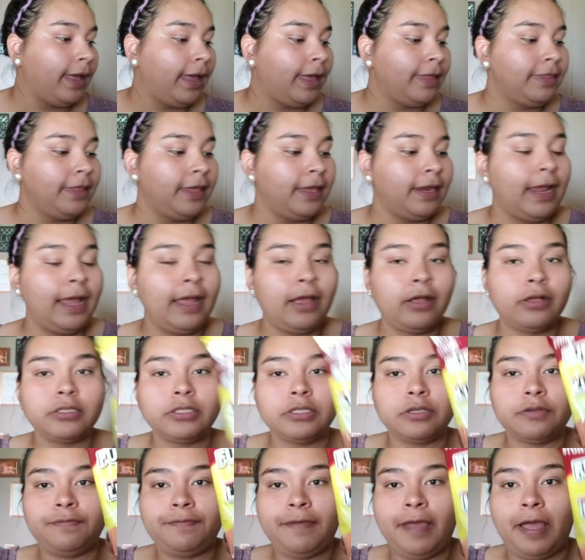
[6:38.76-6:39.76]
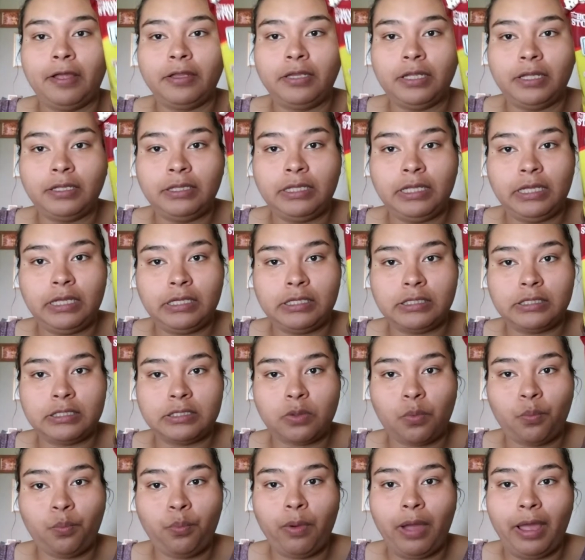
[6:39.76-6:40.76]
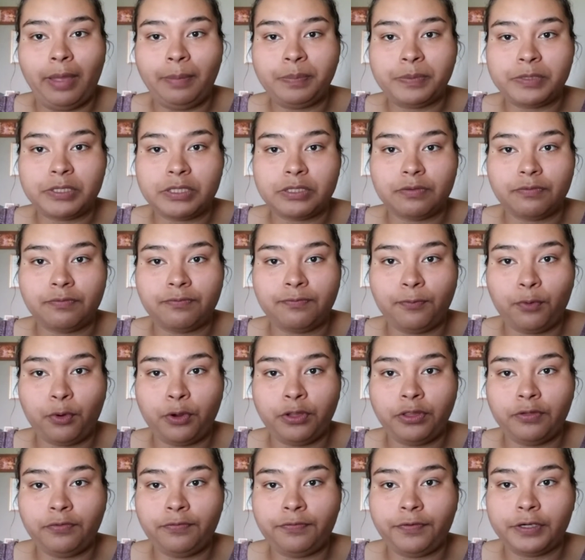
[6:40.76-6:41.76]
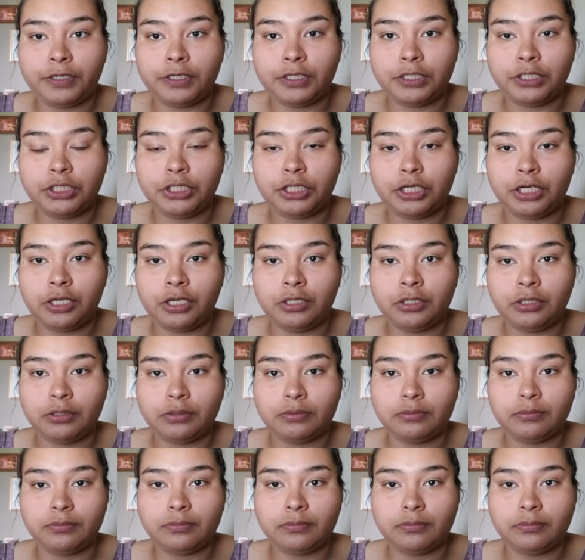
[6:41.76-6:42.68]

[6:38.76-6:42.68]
And then I also found these wipes for the furniture.